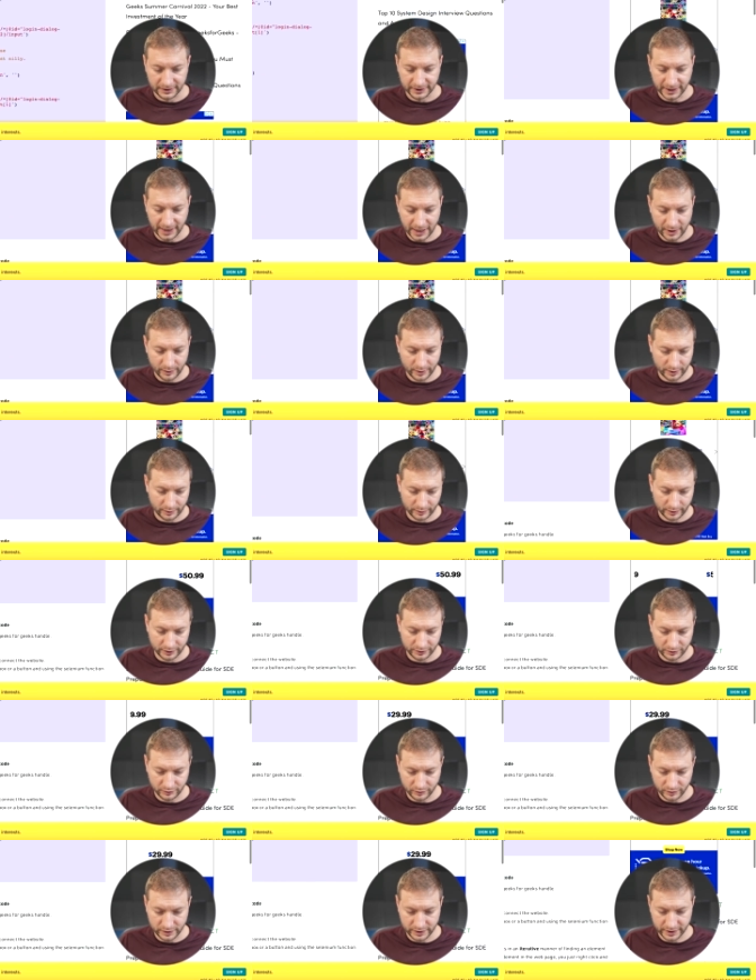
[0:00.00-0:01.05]
Now what I wanna
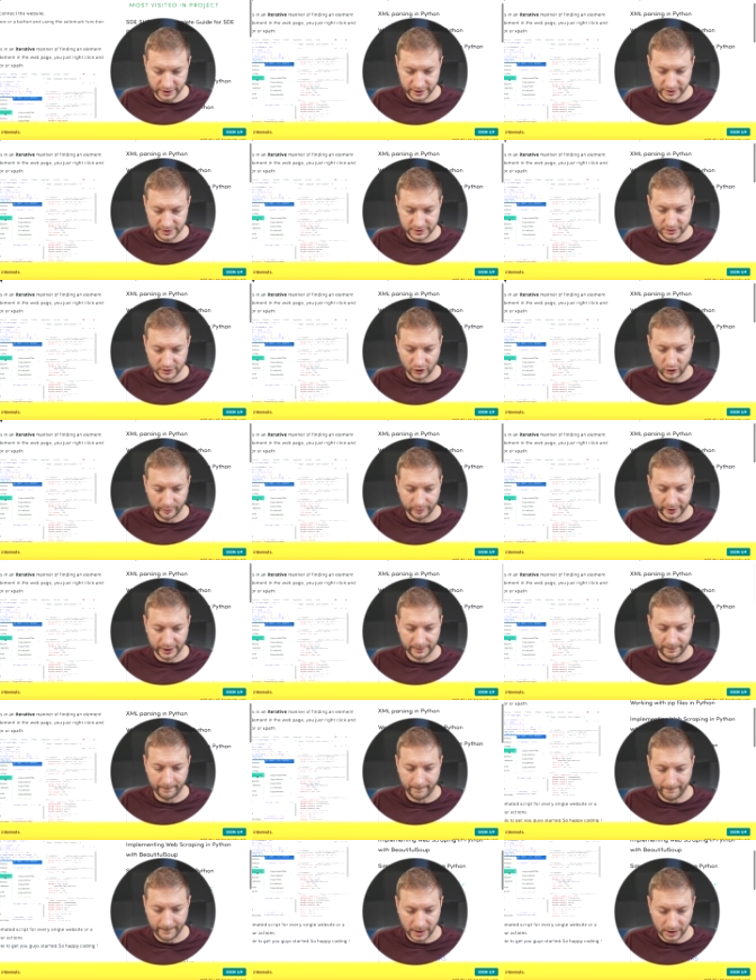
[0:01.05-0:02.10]
do is open
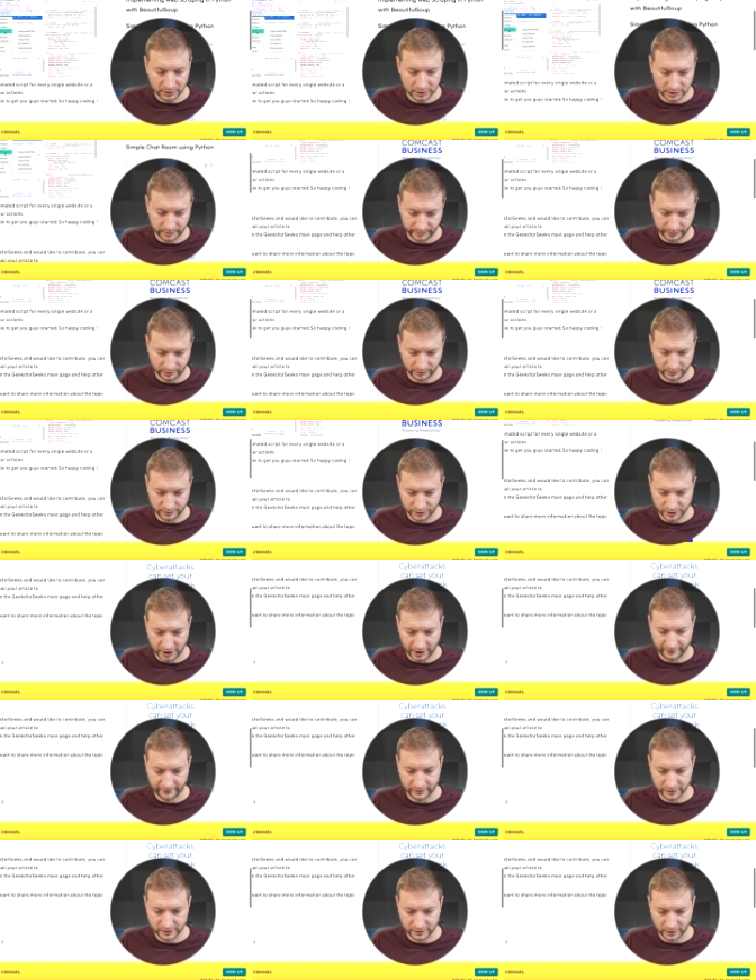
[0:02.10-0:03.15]
up multiple
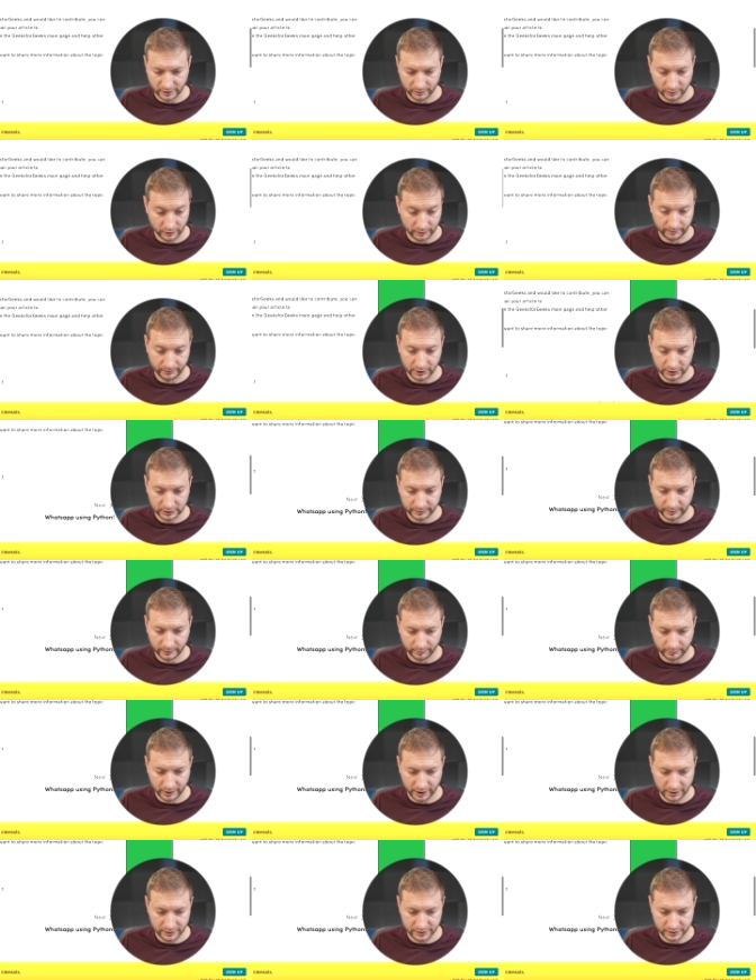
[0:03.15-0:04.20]
JavaScript or multiple
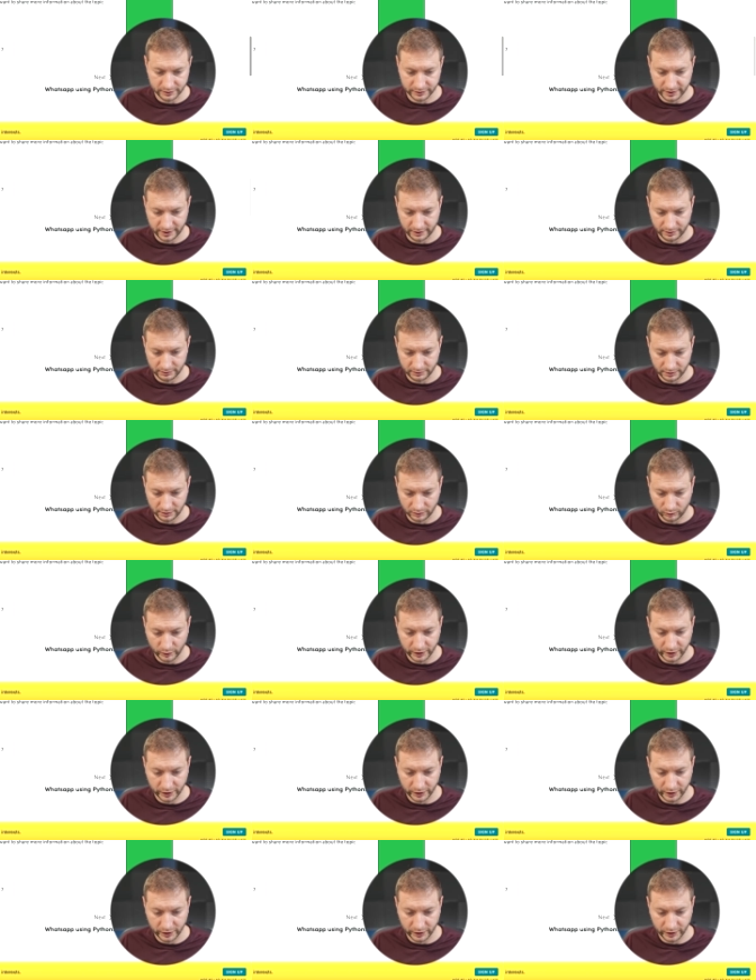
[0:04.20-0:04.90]
browser uh,